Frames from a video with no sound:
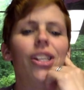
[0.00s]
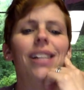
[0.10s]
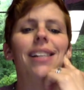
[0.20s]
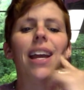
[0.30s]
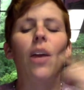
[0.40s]
had
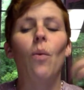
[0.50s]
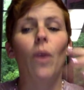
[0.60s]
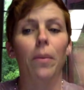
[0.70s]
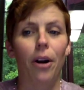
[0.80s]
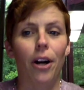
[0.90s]
taken a
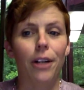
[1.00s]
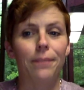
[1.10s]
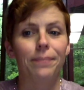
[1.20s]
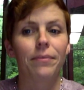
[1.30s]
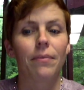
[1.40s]
wood burner
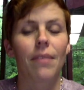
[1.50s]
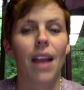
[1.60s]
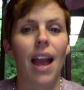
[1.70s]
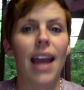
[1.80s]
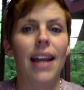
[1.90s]

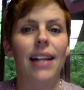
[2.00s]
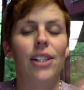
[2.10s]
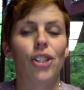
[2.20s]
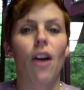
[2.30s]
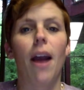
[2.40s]
and
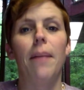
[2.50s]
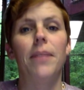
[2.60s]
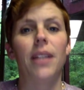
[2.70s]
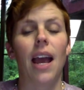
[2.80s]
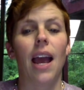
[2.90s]

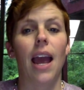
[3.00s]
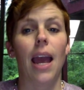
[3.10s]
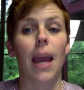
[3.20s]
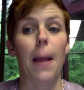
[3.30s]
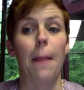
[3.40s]
inscribed
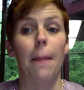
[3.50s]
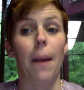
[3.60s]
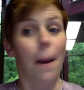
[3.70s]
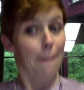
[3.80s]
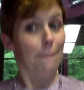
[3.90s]
a
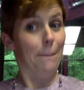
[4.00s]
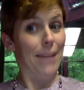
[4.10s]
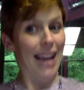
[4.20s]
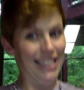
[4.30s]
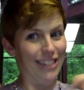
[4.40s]

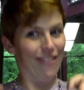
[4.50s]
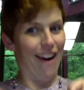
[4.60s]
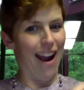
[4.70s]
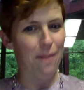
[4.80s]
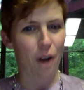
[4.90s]

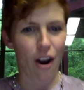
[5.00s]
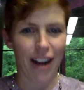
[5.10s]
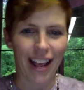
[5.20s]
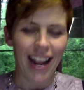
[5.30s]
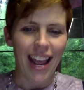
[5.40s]
pentagram on
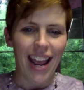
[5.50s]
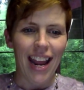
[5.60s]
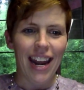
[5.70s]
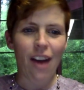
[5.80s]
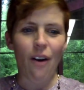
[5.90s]
it.
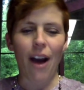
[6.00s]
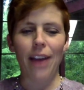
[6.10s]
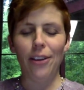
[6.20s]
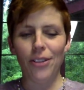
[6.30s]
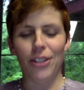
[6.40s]
Now, I
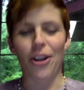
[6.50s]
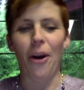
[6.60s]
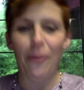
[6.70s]
use the term